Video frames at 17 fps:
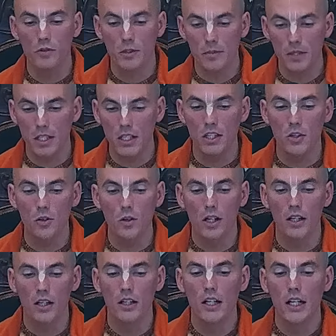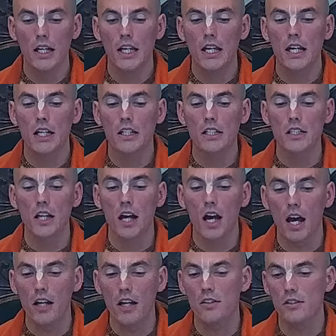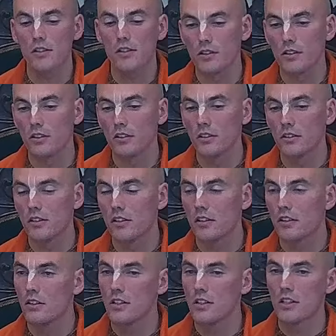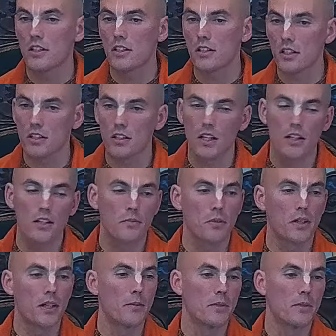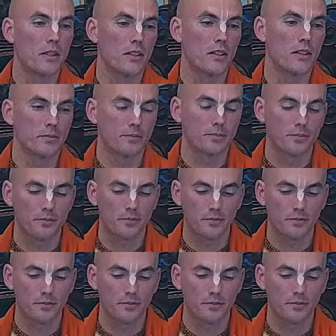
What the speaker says: with me in yoga and is the highest of all. Krishna says, that is my opinion.